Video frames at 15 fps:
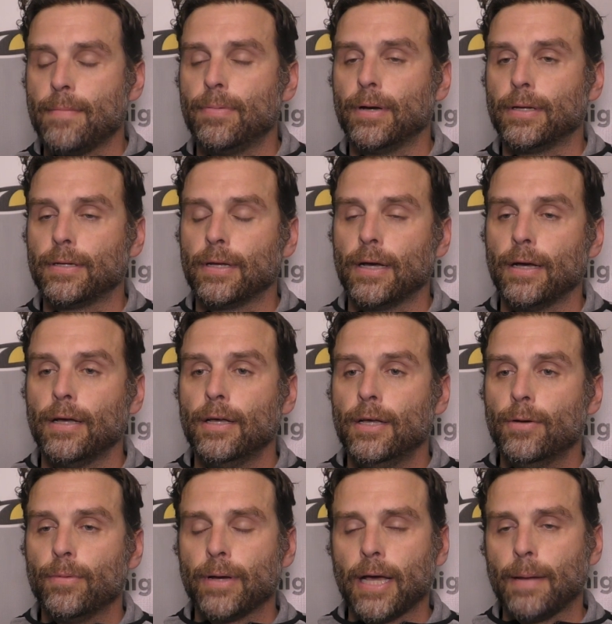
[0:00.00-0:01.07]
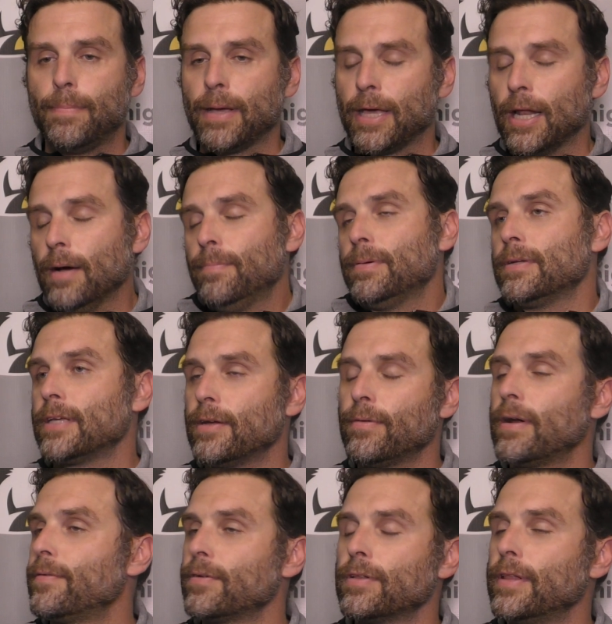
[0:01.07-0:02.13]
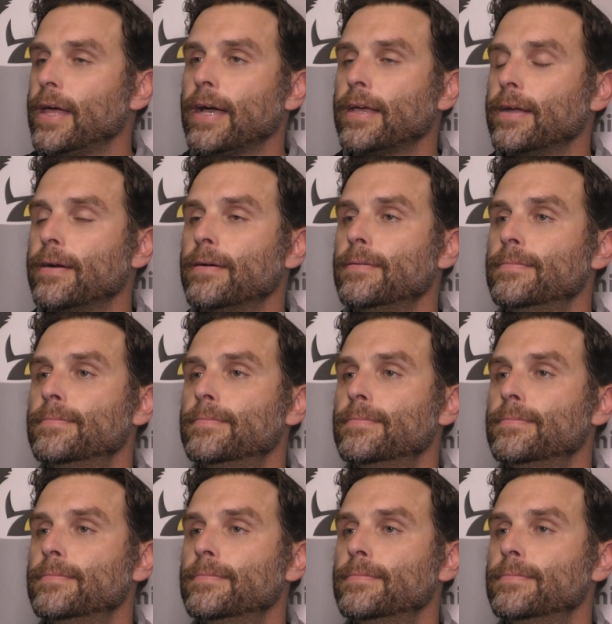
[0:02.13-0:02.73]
But we got to pick it up and get ready for GLIAC here.